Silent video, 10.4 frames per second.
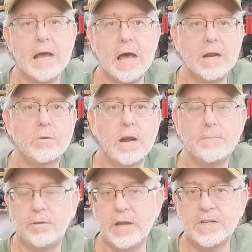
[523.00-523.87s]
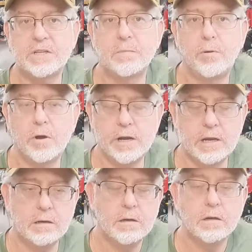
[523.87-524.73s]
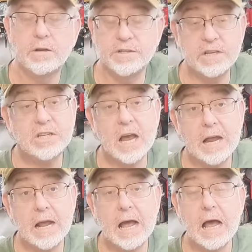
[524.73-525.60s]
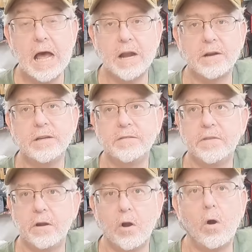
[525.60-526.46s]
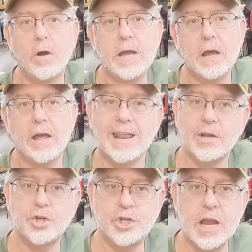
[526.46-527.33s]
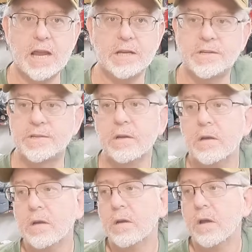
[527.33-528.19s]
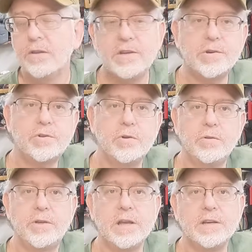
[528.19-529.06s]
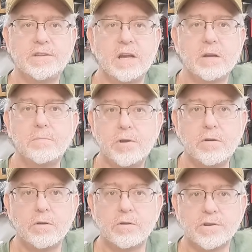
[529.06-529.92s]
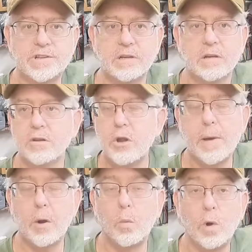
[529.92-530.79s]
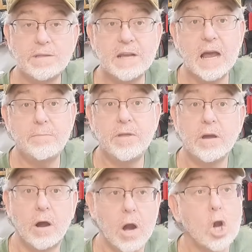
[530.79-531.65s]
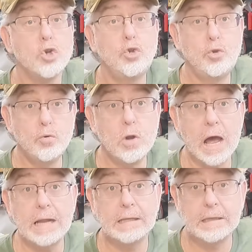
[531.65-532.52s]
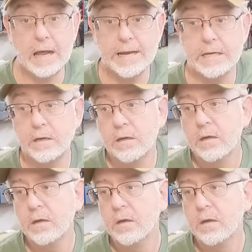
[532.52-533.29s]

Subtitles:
not a great place to put it because it's kind of hot underneath there. Oh, yeah, and it shakes. These are two things that computers, no matter what type they are, do not like.